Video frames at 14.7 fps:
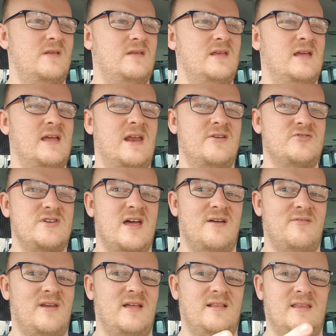you can get a
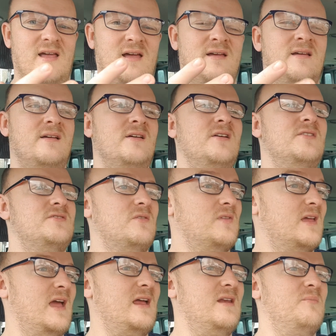driver like that. So
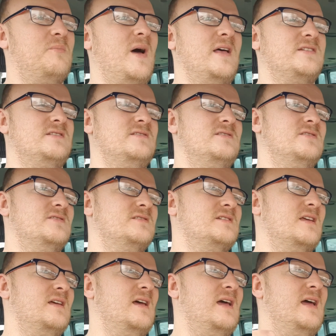they're gaining passengers
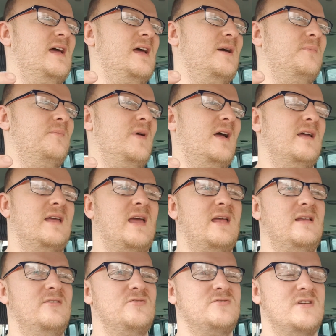and
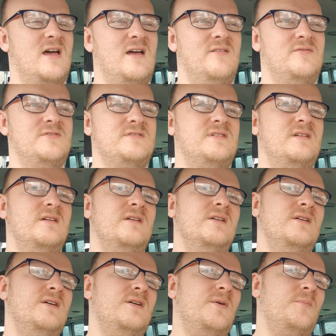gaining drivers.
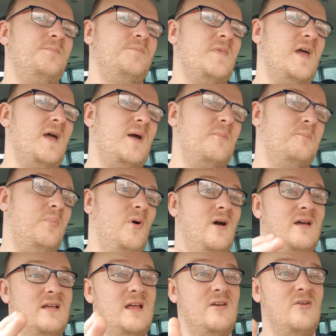But
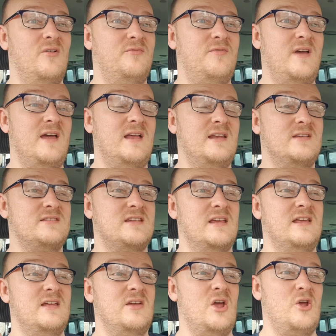in all fairness,
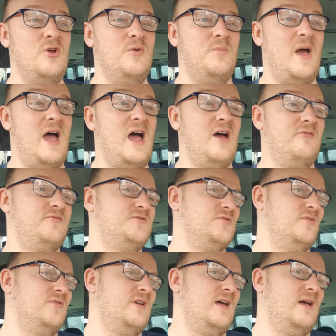Uber have
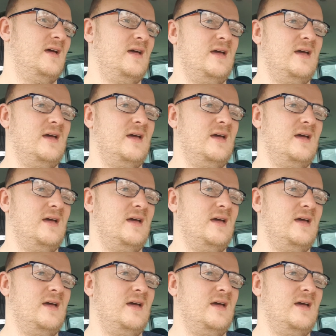done